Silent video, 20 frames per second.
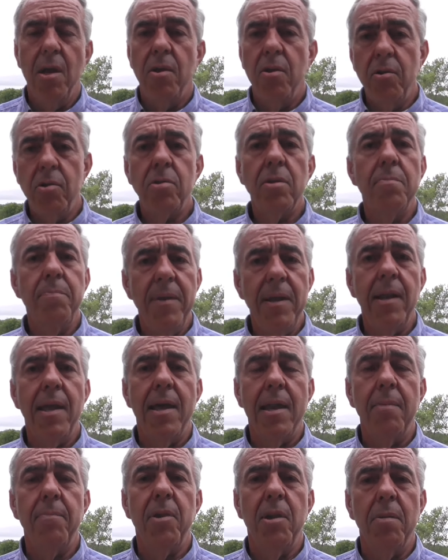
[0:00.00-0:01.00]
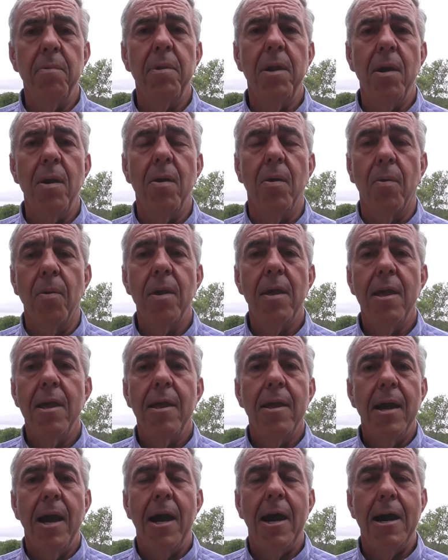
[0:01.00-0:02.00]
You should be letting them know
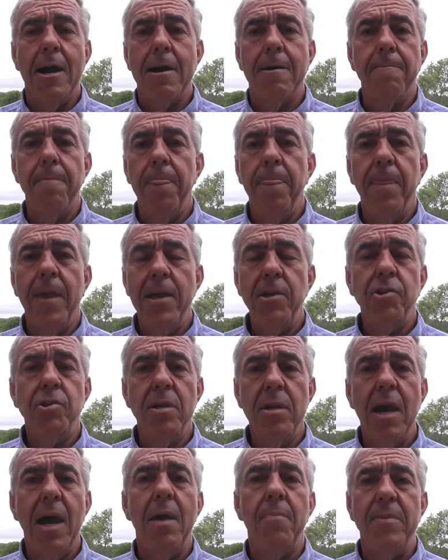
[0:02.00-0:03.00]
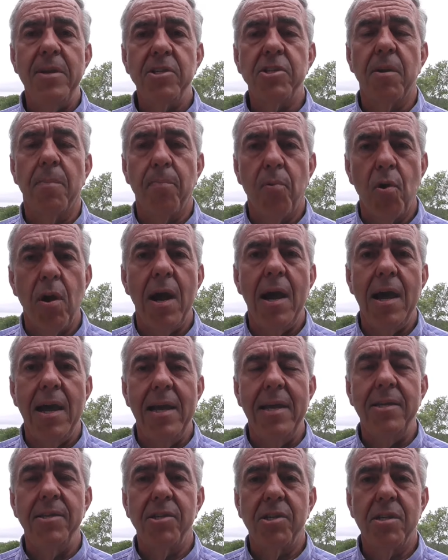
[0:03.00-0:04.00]
um, they should not be
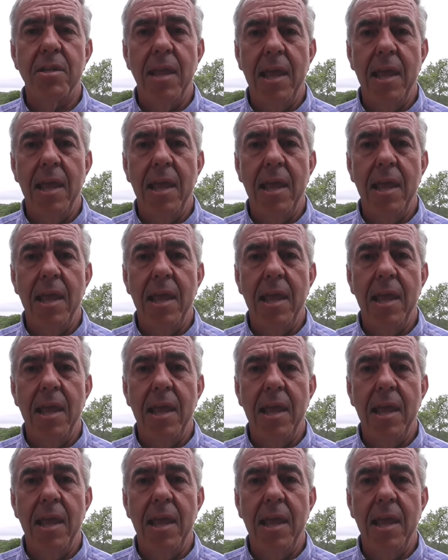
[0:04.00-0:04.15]
surprised.